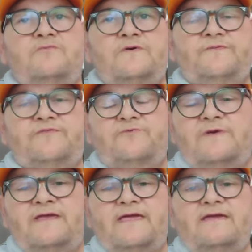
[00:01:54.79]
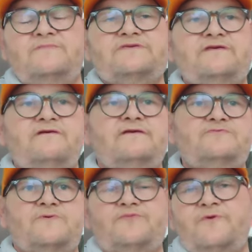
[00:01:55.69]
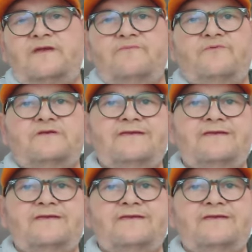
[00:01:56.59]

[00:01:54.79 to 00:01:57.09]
with the three game series with three different